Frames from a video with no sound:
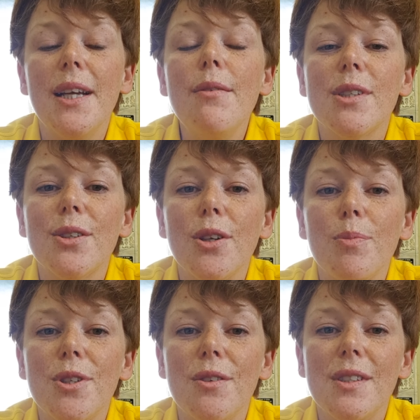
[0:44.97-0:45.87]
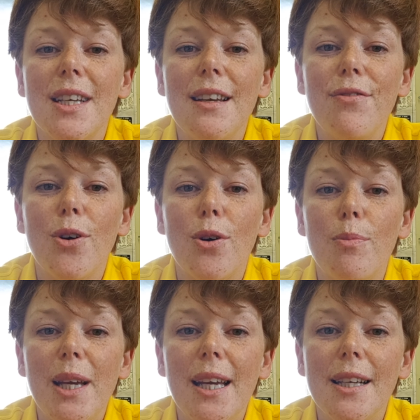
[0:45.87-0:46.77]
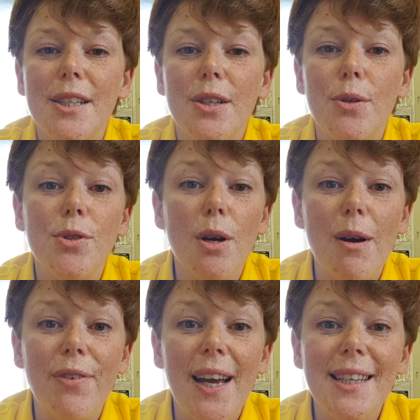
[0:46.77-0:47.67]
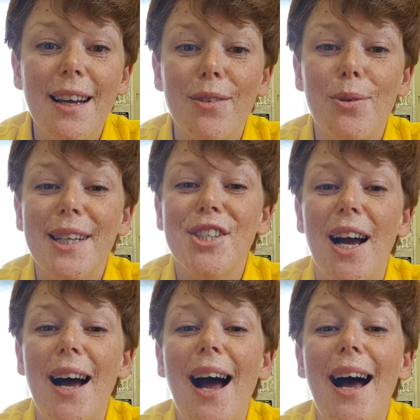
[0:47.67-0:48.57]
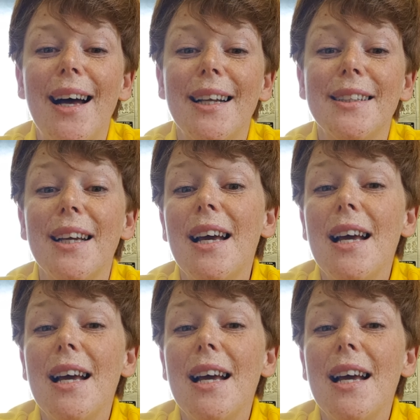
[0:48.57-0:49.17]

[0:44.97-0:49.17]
it was a good opportunity for me to show my face, have a quick chat and